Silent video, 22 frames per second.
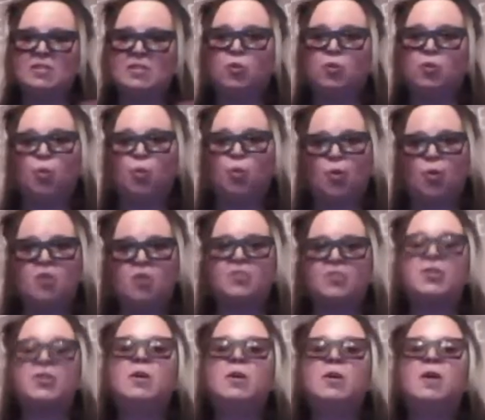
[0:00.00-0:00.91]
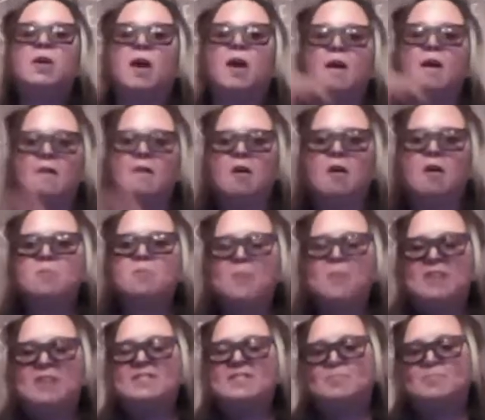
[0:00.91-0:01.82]
liqueurs are our
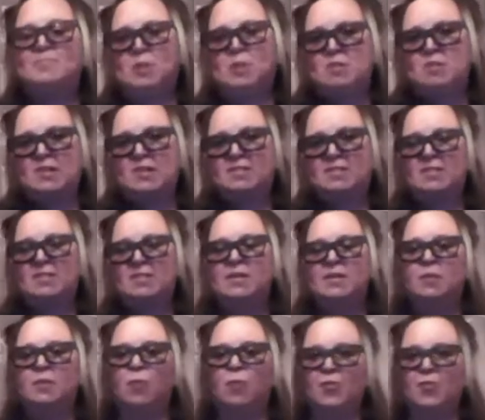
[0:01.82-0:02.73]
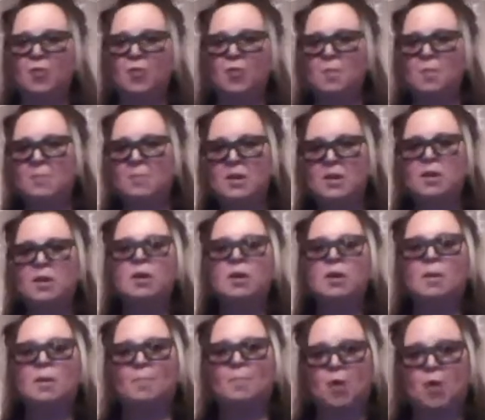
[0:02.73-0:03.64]
base spirits, whether it
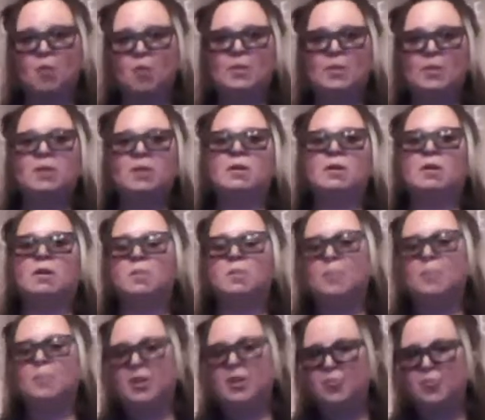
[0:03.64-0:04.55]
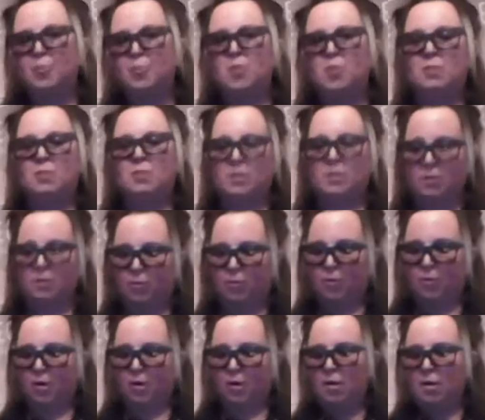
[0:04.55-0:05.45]
be bourbon, our peach bourbon
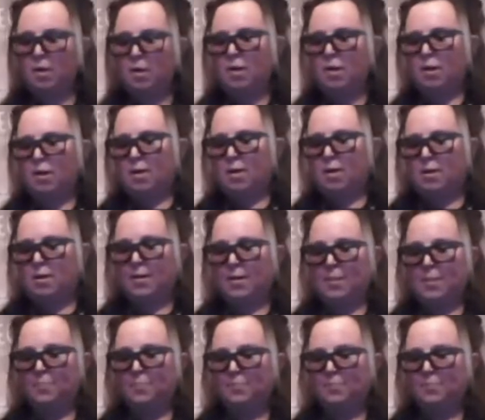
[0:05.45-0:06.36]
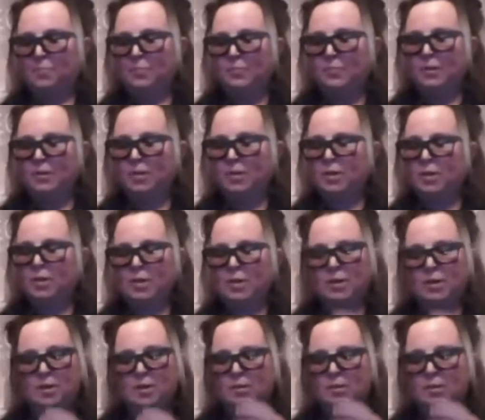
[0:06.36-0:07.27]
liqueur, um,
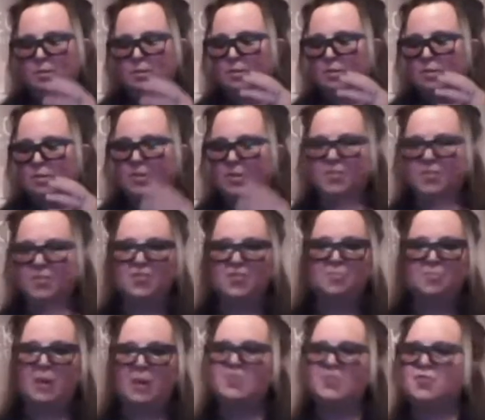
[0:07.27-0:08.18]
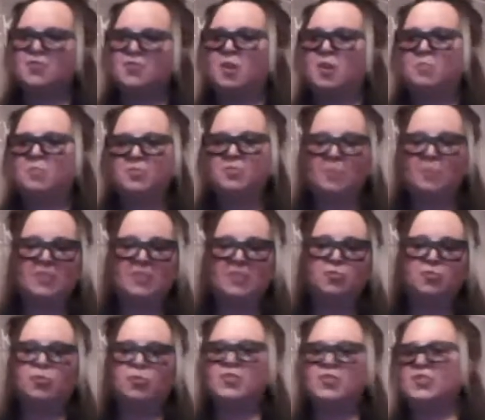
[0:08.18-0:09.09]
uh, you know, the spiced rum, the
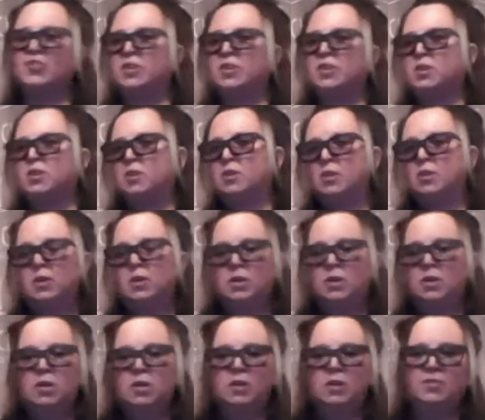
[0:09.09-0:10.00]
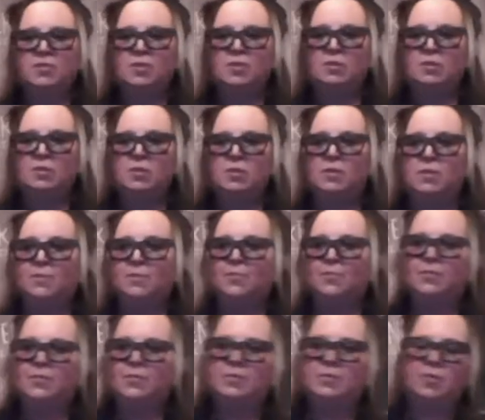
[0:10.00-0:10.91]
spiced whiskey,
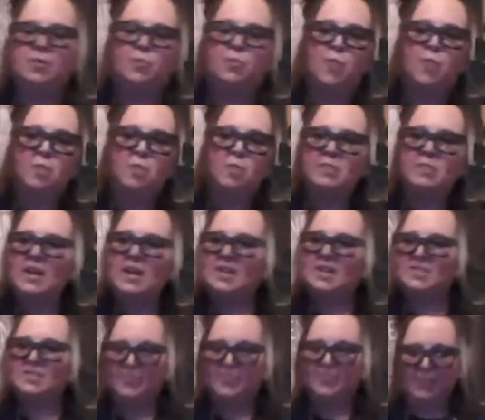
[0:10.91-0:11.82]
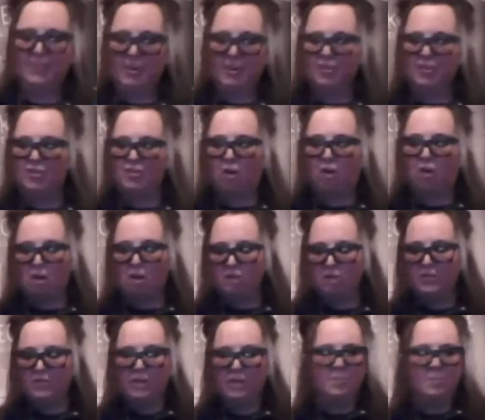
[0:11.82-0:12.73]
the the rum cask finished,
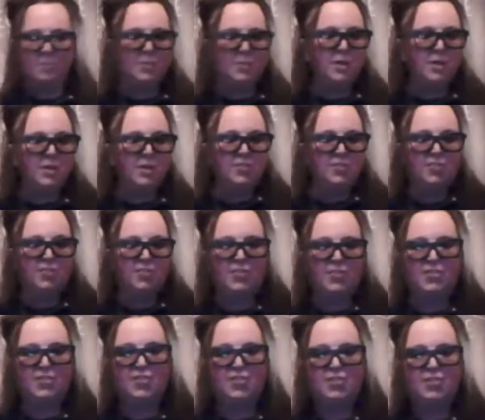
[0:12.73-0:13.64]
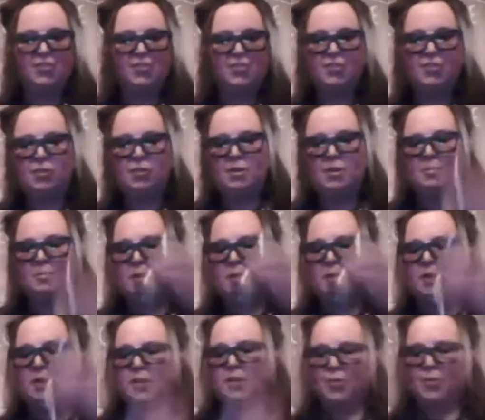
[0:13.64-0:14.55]
all of it. So this is just going to
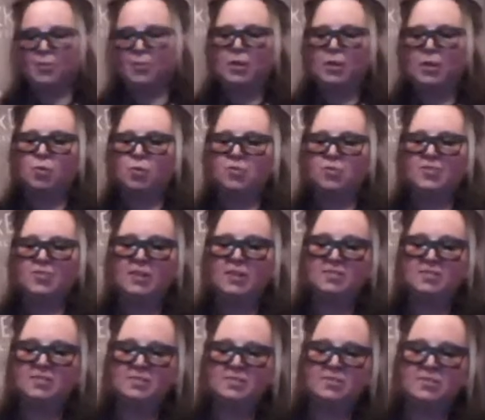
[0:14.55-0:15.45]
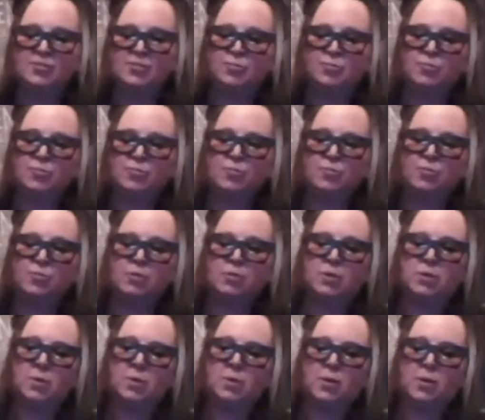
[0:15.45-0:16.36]
be three quarters ounce of this
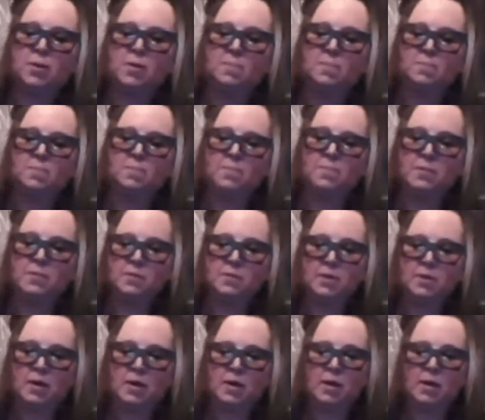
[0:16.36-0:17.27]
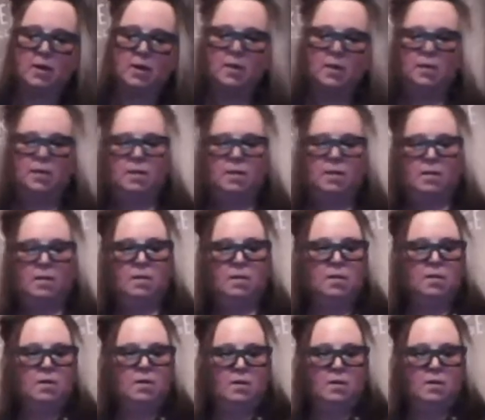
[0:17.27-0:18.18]
root liqueur, okay?
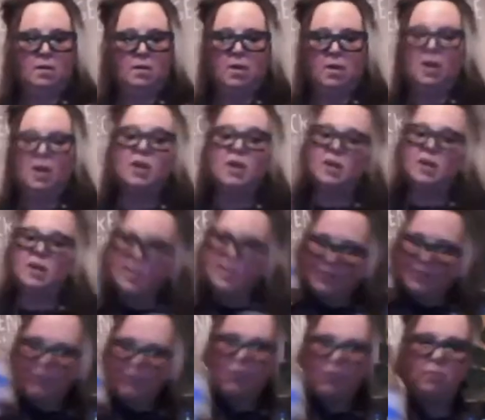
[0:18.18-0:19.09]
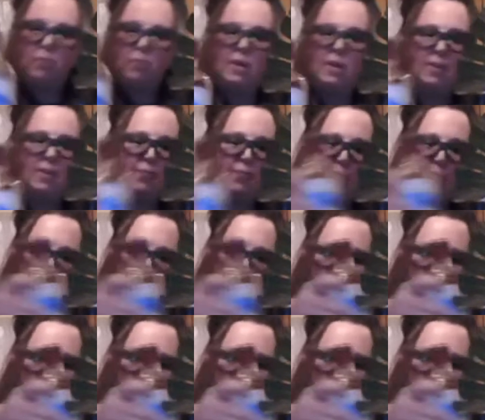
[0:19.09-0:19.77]
And if you don't have root